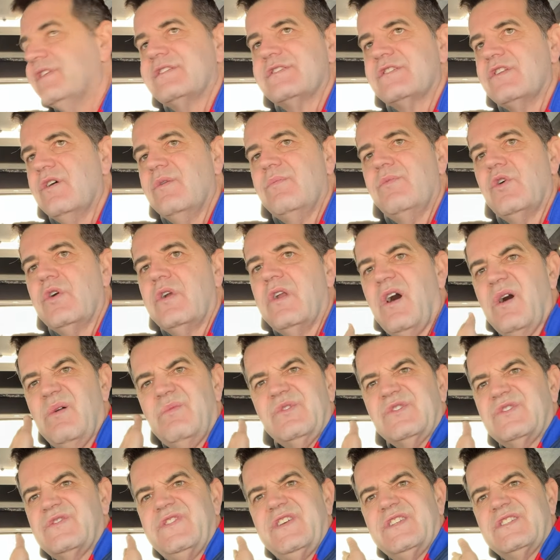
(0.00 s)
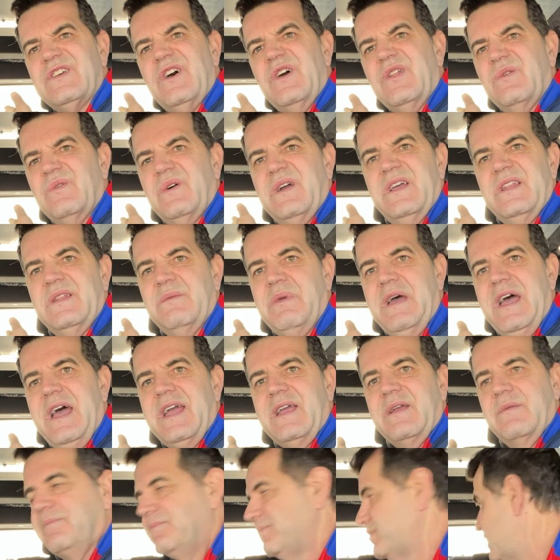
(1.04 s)
snowboard almost fits all the way in the
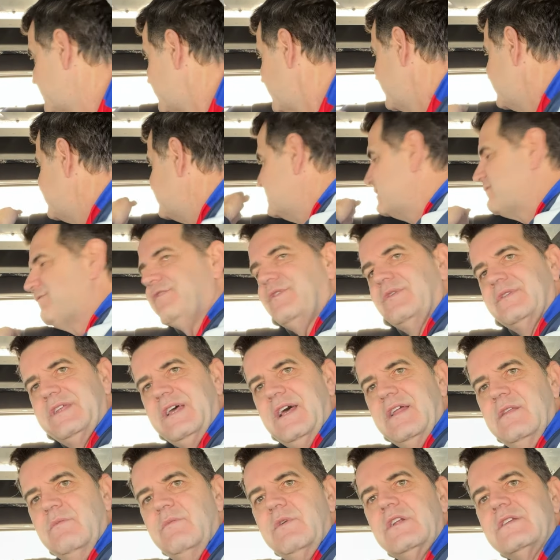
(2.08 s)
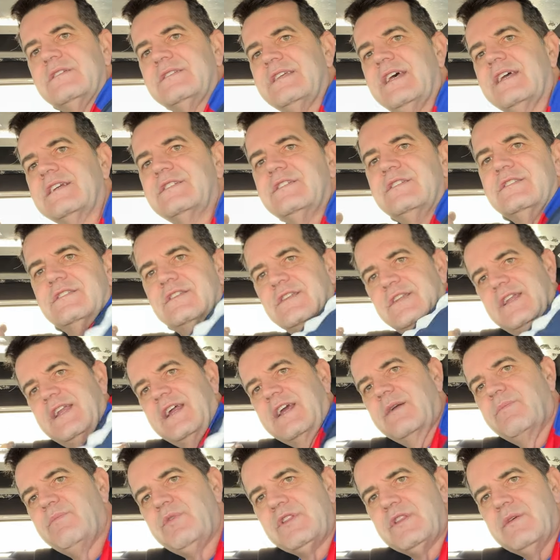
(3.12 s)
back, but I did fold down the middle section so that I
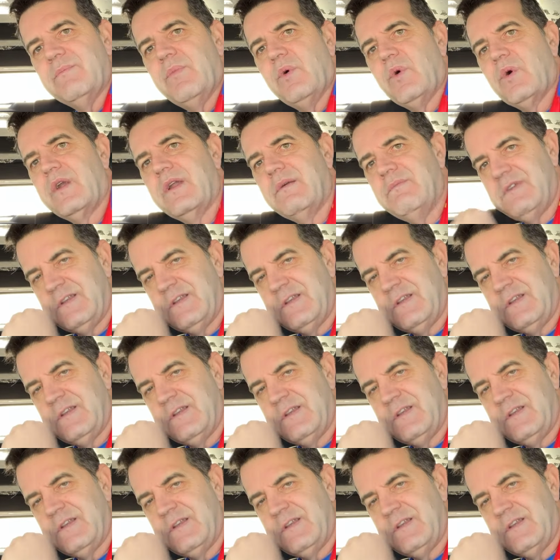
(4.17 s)
could put the board in